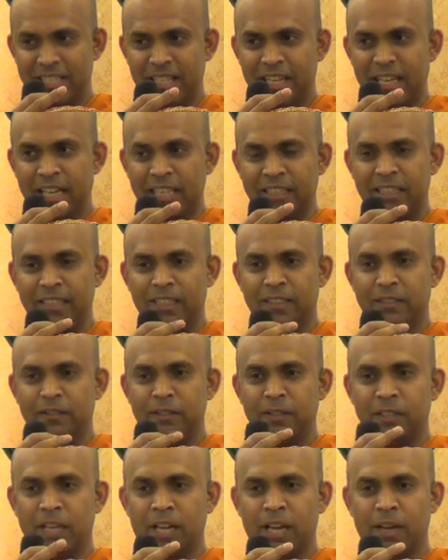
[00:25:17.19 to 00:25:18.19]
and then
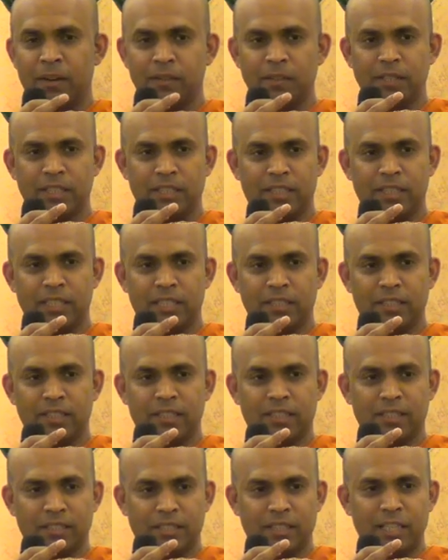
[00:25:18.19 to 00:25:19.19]
we have a
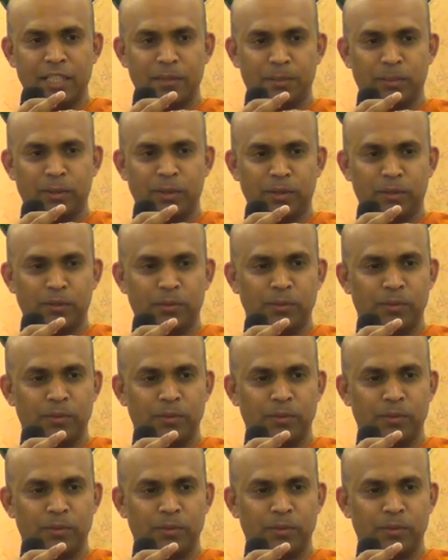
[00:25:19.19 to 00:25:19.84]
stress response.